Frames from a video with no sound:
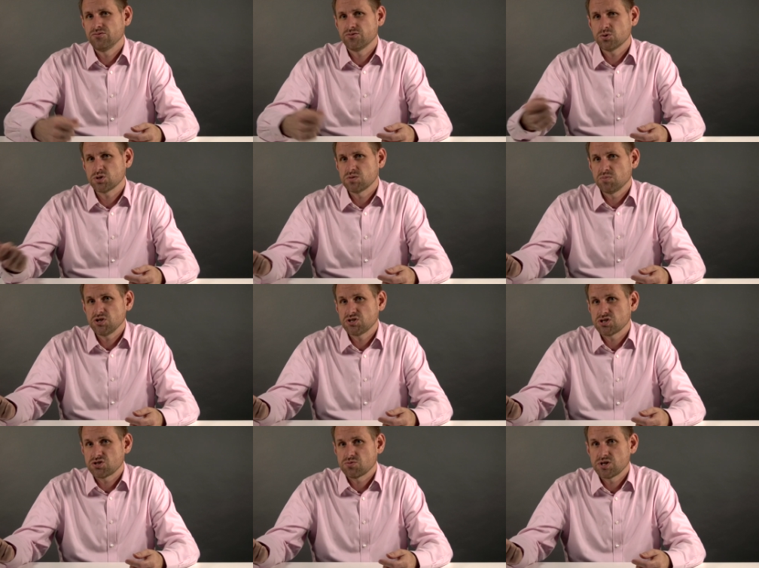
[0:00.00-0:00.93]
Now, of course, in my
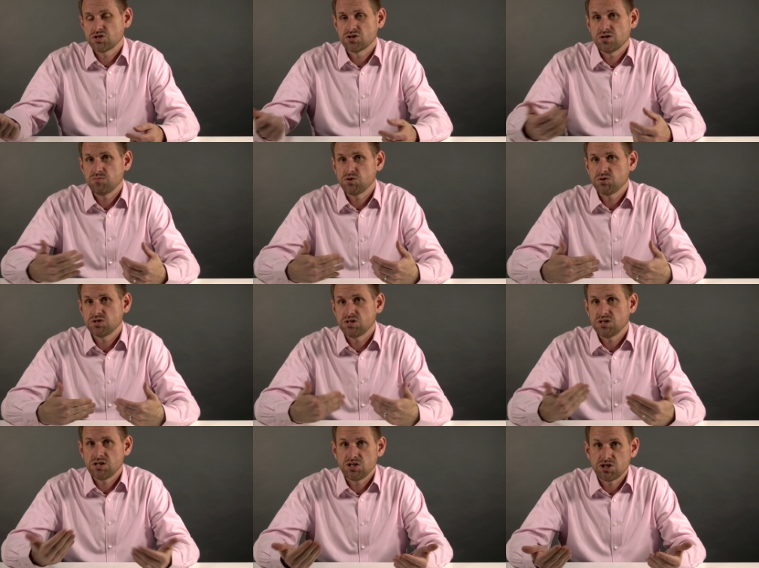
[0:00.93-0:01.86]
situation, I'm using
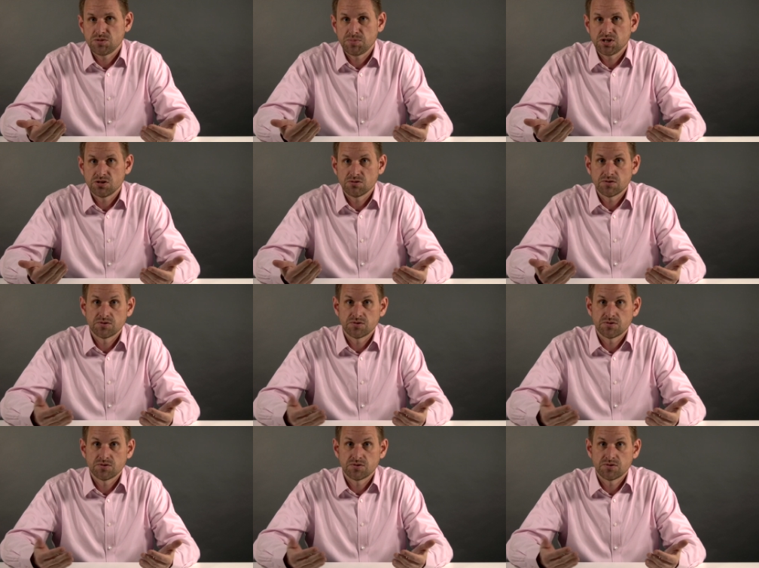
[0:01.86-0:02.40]
the eGPU